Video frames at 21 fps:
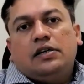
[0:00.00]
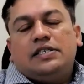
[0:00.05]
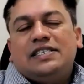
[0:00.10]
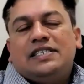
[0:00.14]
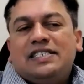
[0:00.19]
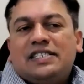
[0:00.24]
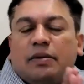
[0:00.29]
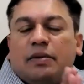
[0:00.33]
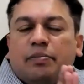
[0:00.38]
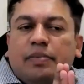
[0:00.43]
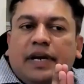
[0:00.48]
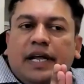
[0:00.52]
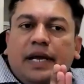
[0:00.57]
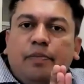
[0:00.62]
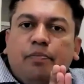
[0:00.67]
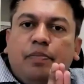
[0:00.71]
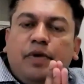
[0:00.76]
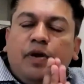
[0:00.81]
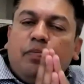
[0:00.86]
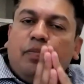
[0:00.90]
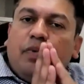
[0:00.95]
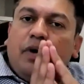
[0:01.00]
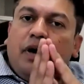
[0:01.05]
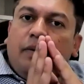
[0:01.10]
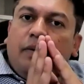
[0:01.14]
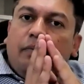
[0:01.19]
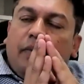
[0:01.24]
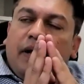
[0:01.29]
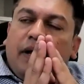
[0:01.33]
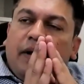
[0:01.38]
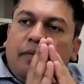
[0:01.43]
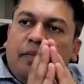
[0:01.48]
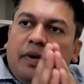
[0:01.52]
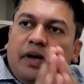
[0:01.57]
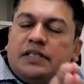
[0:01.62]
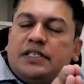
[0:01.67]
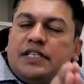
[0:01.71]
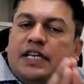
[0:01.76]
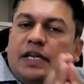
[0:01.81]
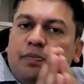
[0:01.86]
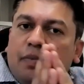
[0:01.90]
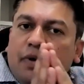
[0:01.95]
See, sometimes people may be
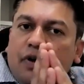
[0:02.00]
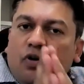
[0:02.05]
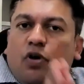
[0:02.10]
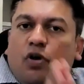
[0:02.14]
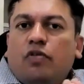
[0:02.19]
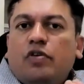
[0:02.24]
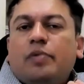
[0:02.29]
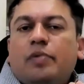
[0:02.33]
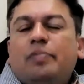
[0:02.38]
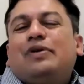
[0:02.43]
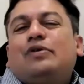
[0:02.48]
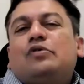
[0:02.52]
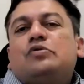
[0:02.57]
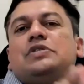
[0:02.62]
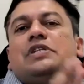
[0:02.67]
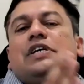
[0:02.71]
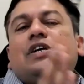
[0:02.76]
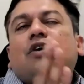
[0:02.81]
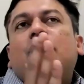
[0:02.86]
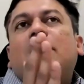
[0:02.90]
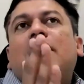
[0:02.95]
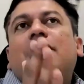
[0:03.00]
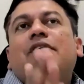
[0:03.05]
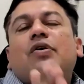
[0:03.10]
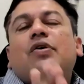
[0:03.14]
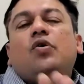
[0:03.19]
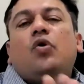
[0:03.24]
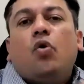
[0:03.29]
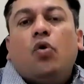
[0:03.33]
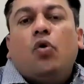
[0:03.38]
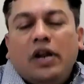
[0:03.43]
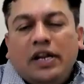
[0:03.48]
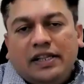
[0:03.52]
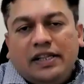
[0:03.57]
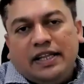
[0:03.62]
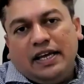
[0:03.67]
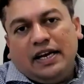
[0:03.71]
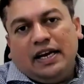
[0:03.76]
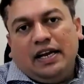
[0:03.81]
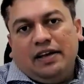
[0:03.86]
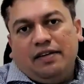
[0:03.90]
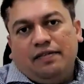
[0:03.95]
sleeping over because they don't have a goal in
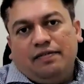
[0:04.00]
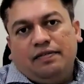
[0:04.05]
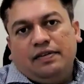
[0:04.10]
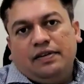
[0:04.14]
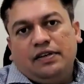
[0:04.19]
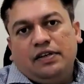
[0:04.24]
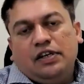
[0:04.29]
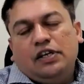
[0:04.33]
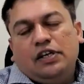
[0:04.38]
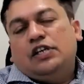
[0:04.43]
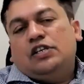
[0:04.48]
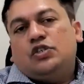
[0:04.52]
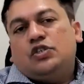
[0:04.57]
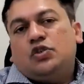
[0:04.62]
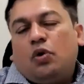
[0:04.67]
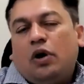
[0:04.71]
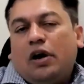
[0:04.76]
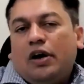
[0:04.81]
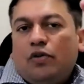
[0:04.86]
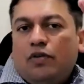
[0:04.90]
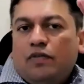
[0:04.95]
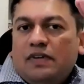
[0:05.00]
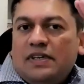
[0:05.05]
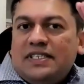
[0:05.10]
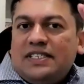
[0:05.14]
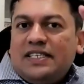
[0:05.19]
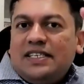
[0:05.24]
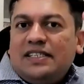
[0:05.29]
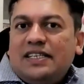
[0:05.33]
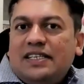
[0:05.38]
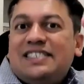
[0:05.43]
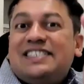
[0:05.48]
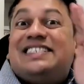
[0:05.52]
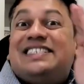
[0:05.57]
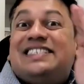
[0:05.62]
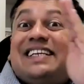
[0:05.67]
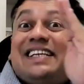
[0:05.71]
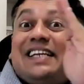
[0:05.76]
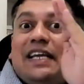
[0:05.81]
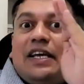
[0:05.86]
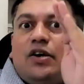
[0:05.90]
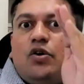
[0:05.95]
their life. So I always say that
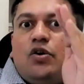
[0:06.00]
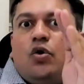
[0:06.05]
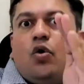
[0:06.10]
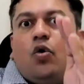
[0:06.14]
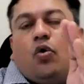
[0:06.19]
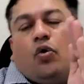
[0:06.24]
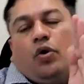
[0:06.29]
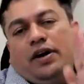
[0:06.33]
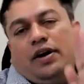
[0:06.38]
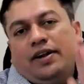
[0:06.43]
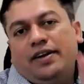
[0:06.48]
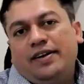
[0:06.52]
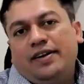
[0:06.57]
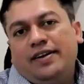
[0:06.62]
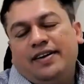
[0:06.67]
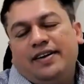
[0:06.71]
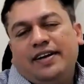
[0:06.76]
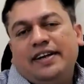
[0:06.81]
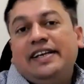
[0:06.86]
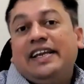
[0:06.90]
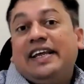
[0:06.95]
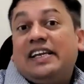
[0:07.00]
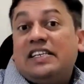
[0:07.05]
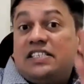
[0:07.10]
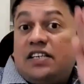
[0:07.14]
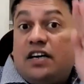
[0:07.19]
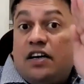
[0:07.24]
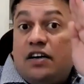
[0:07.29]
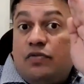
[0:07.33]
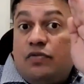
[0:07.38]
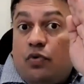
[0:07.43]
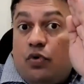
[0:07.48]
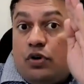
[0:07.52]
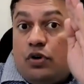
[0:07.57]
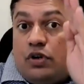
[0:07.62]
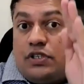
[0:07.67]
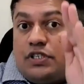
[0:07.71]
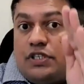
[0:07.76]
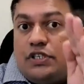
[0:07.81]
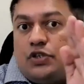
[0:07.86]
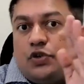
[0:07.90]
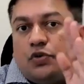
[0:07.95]
set a goal, right, and start
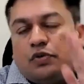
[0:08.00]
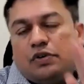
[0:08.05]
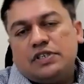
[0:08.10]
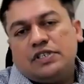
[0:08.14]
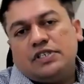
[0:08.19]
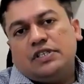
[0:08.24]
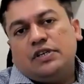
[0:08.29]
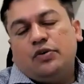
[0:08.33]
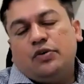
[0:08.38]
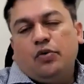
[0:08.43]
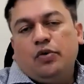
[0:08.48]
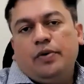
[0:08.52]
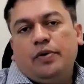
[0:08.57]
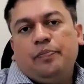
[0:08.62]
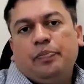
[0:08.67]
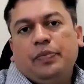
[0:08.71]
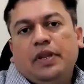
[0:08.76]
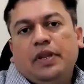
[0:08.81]
focusing towards the goal.